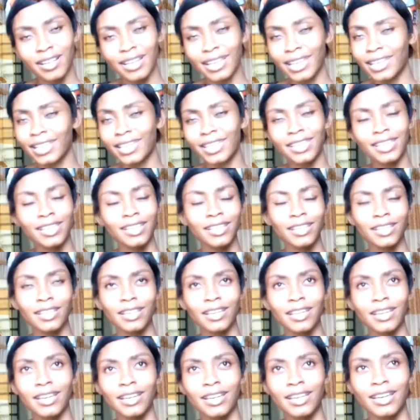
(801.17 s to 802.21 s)
Like,
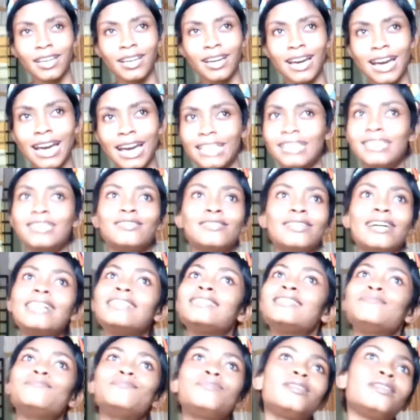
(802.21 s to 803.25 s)
I
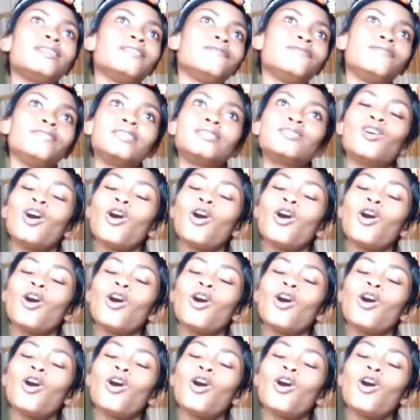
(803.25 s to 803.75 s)
didn't believe it.